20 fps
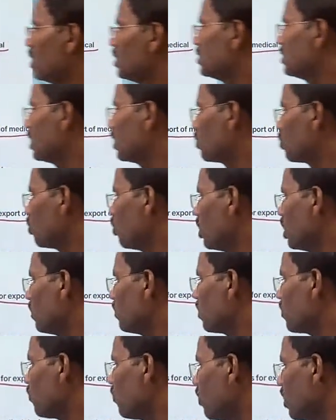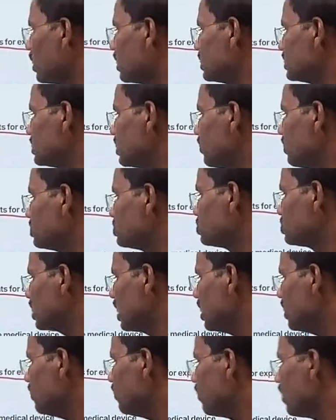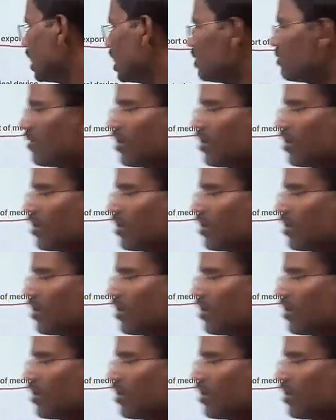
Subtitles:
The rule number 47 shelf life